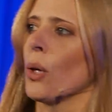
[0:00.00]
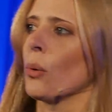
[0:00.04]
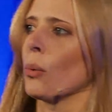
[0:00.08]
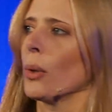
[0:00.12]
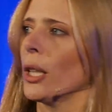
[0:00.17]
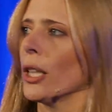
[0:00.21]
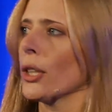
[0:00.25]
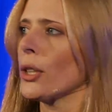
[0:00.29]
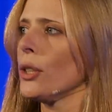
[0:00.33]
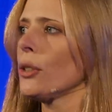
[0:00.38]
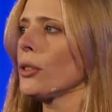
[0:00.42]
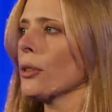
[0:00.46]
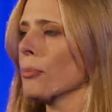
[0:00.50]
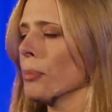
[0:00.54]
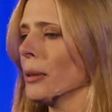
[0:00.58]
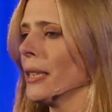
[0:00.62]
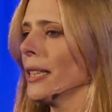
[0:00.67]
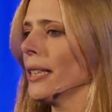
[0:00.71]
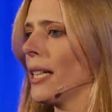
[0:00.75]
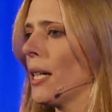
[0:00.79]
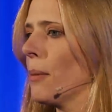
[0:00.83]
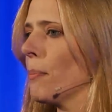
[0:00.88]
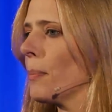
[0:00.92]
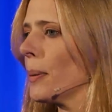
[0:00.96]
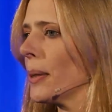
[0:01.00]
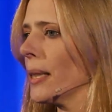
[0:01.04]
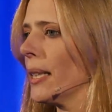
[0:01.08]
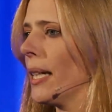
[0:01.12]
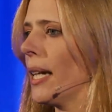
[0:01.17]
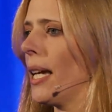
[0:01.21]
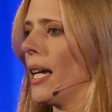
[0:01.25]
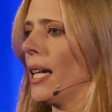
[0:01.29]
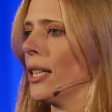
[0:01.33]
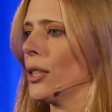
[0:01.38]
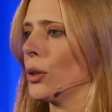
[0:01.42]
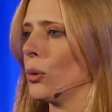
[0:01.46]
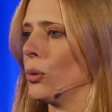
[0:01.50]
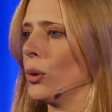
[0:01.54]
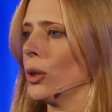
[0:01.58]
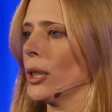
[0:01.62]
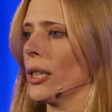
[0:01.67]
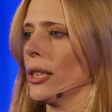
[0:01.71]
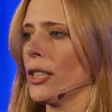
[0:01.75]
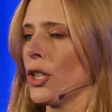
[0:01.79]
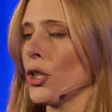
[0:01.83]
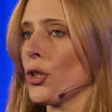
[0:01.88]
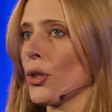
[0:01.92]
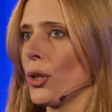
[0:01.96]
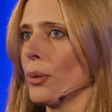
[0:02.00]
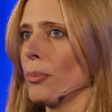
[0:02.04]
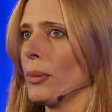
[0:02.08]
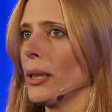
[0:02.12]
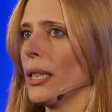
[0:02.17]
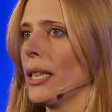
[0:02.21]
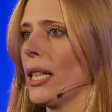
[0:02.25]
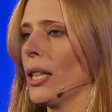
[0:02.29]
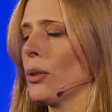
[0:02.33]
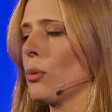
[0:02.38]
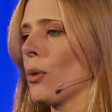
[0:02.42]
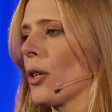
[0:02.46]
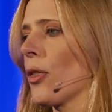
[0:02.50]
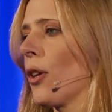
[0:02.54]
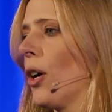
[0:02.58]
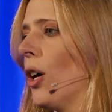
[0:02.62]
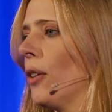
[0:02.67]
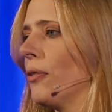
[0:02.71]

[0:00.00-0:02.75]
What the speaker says: We are a European company headquartered in Germany and with